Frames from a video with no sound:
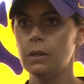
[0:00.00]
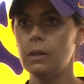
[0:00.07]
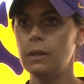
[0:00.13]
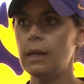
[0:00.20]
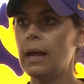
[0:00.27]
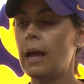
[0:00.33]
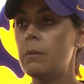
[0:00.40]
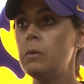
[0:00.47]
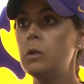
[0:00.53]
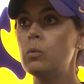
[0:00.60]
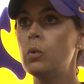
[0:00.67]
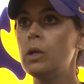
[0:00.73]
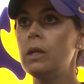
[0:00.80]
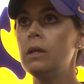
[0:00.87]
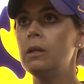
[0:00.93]
Yeah, I mean,
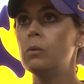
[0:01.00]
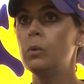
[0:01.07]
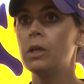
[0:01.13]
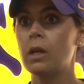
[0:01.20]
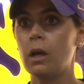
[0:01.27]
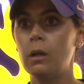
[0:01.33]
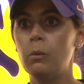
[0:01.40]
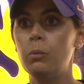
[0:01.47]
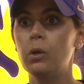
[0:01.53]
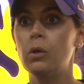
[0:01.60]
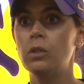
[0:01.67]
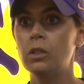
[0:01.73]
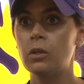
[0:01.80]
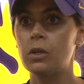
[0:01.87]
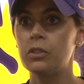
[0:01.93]
we, we kind of
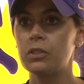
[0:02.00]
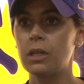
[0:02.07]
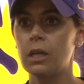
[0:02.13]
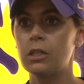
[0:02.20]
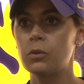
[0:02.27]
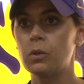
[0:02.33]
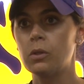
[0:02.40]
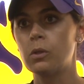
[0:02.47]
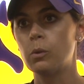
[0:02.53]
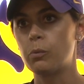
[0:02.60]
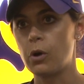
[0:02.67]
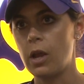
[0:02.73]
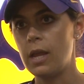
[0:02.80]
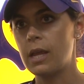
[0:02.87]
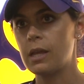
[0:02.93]
build in our schedule a little
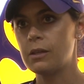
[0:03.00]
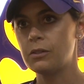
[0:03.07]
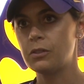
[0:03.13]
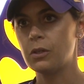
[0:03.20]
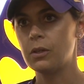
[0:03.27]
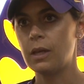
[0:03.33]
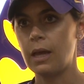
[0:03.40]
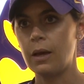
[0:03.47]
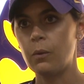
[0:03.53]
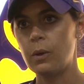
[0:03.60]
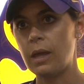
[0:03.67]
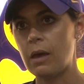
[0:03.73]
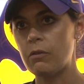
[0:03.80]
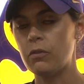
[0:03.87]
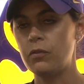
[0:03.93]
break so that we
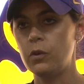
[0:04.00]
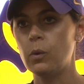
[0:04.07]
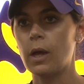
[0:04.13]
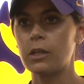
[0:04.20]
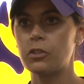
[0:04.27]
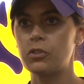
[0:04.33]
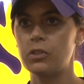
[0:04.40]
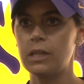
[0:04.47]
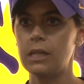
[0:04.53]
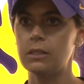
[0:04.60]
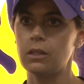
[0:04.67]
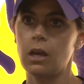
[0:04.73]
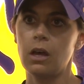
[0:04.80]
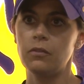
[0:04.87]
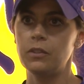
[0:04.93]
have a few extra days
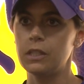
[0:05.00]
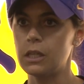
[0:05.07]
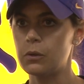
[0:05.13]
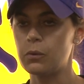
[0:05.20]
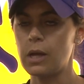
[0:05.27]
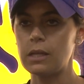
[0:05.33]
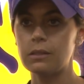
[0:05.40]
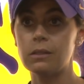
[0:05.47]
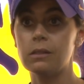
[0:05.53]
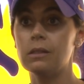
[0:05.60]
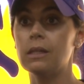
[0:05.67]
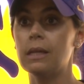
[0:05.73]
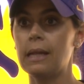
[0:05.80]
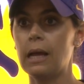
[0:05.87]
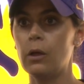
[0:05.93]
off to get rested, to
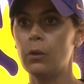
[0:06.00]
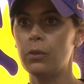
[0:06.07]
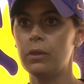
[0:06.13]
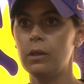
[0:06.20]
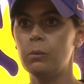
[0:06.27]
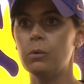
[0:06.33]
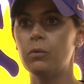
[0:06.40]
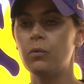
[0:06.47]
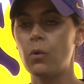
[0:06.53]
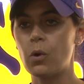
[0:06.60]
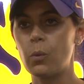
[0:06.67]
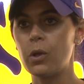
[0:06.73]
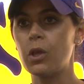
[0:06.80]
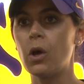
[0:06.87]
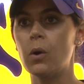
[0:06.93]
get healthy before
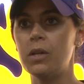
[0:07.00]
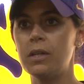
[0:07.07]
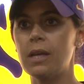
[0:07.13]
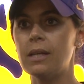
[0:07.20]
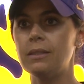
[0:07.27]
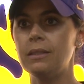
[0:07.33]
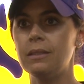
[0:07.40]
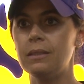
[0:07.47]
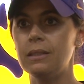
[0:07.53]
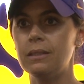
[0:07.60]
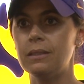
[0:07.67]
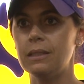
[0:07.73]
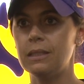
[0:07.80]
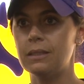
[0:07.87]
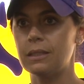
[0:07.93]
we go into S E C
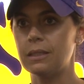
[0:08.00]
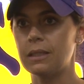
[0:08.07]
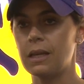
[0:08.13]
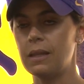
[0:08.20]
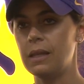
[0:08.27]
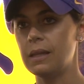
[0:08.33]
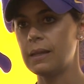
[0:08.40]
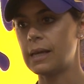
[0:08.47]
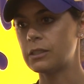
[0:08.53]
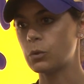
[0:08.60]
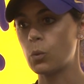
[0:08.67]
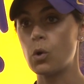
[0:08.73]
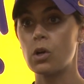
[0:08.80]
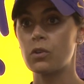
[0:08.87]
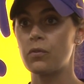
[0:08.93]
season. I think that's
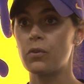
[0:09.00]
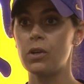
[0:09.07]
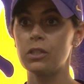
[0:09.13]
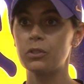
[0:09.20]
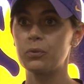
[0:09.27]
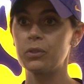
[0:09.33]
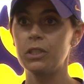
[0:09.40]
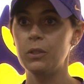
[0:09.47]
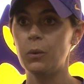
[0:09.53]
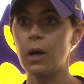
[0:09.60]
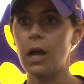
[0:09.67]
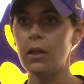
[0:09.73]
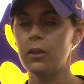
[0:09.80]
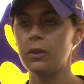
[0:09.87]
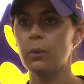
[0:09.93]
worked for us really
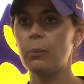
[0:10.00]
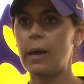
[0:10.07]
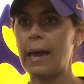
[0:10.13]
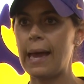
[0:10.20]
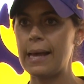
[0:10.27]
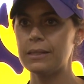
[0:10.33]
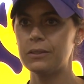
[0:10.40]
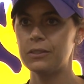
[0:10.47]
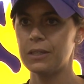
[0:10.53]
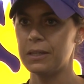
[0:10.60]
well in the past.